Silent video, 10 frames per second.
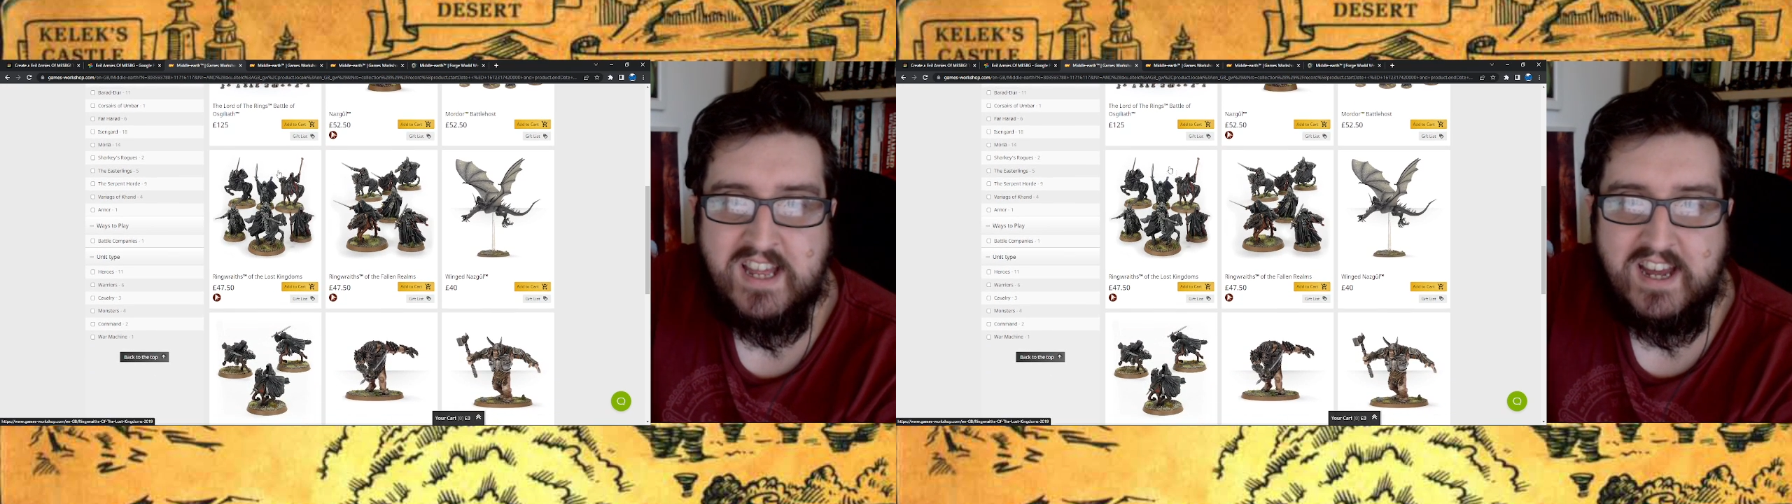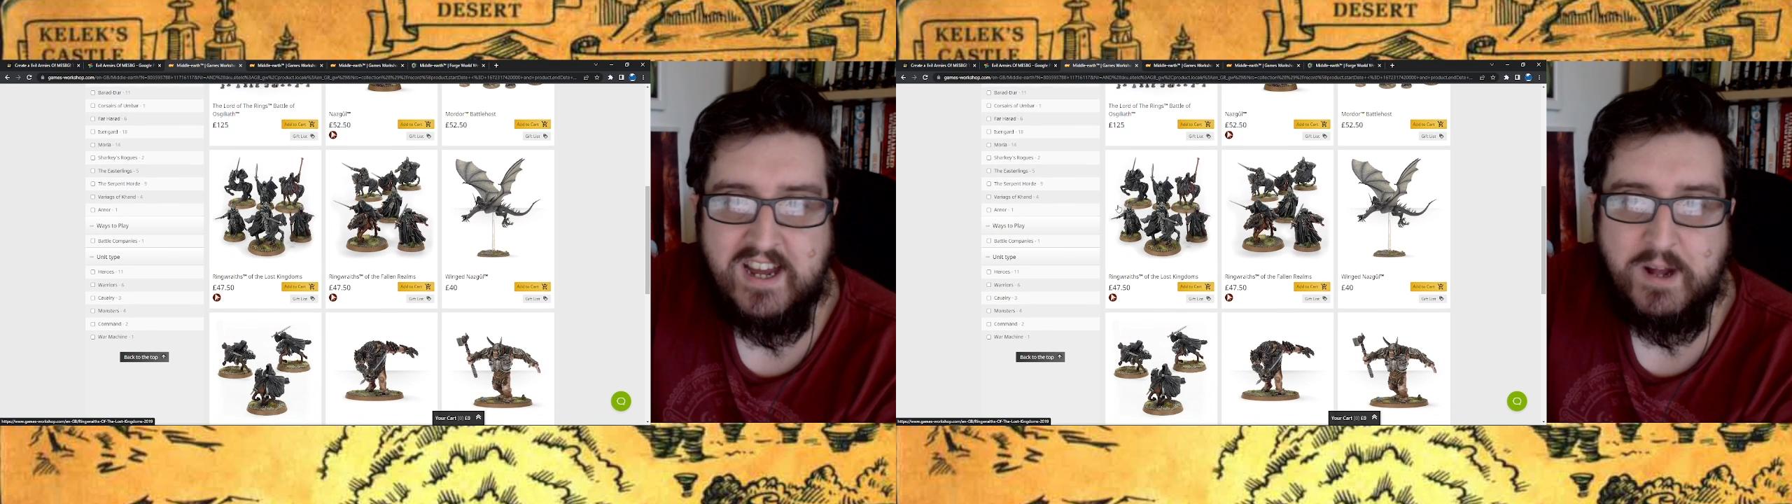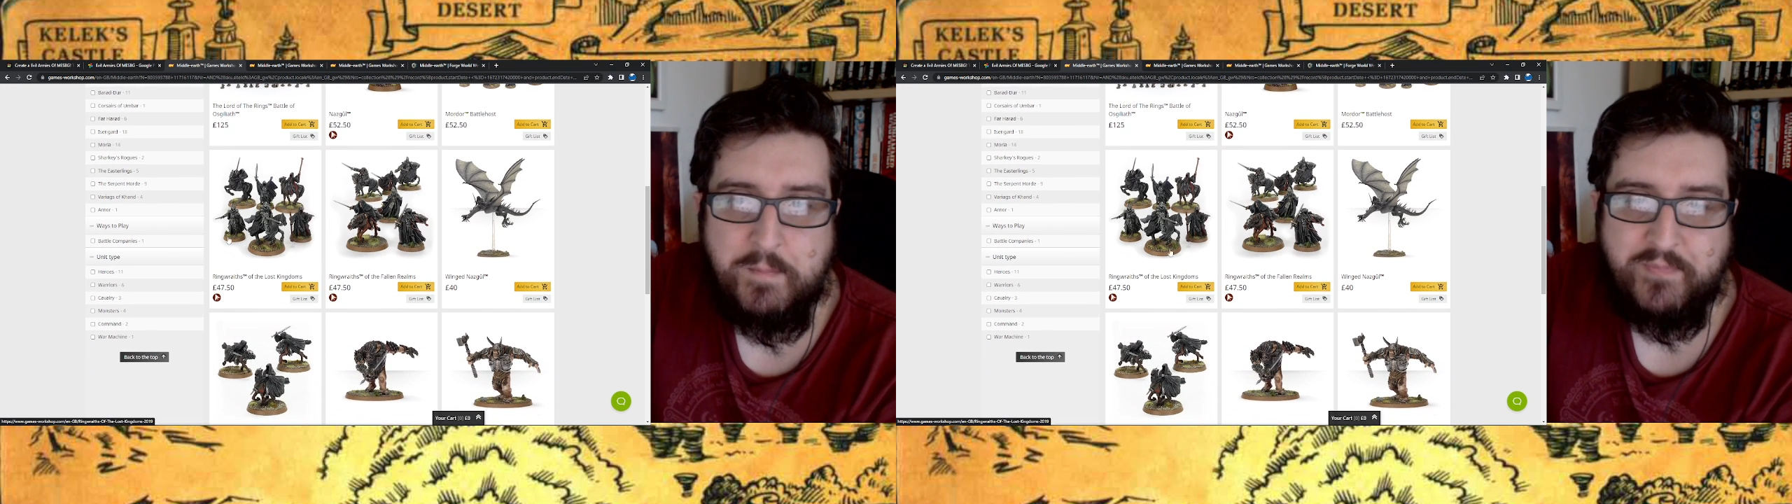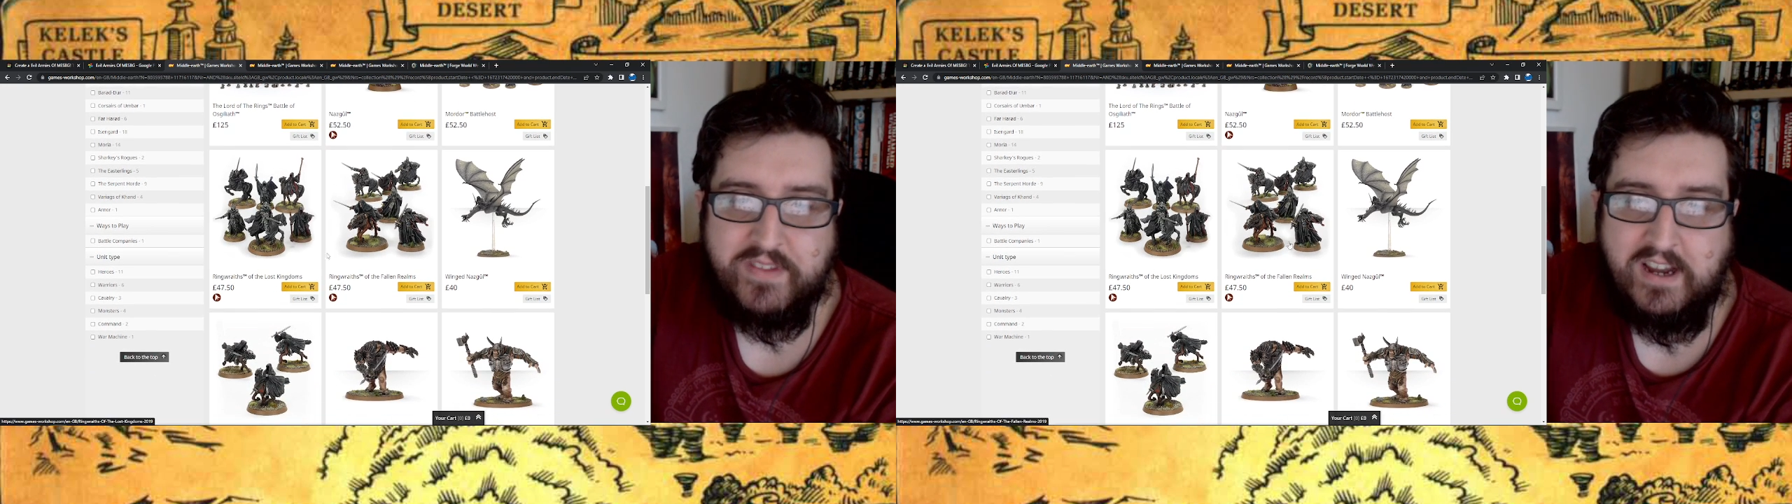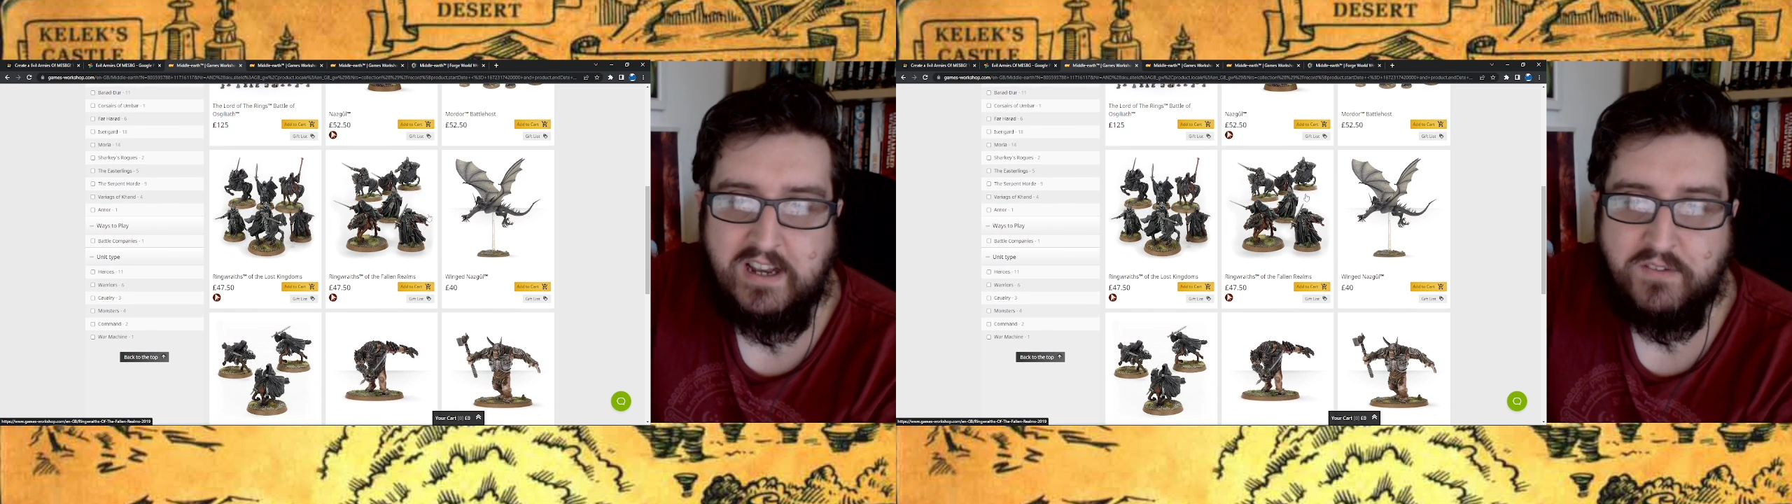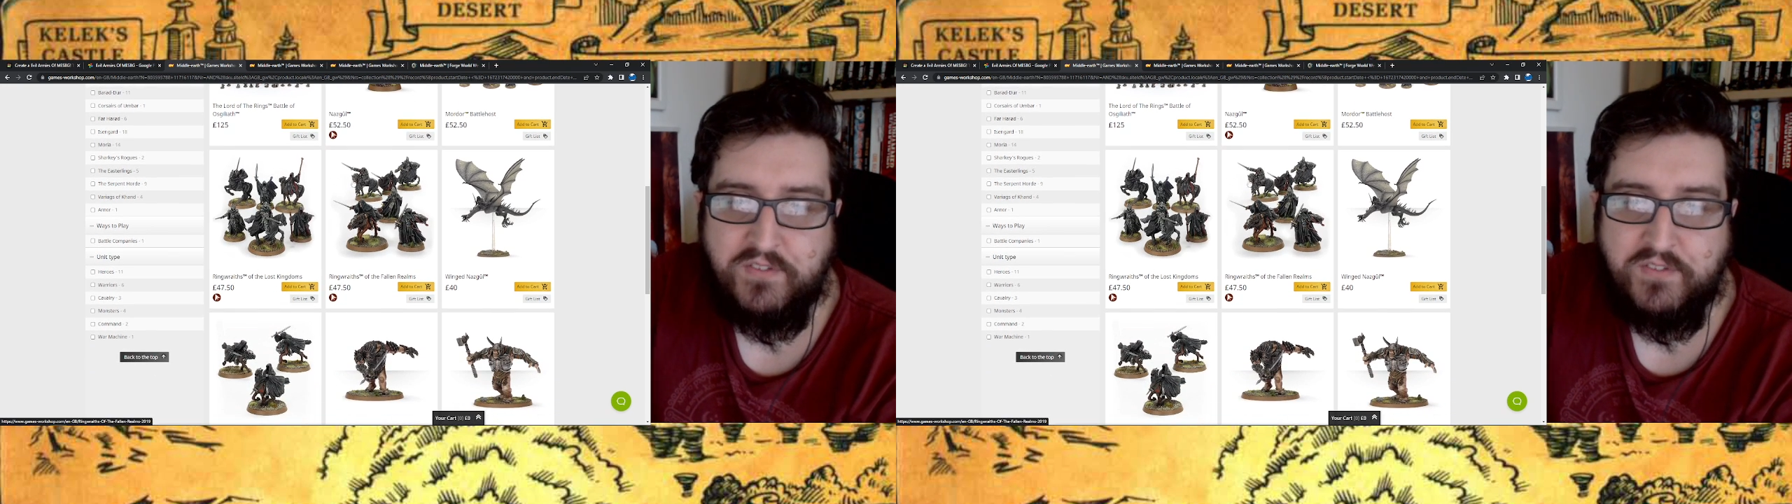I love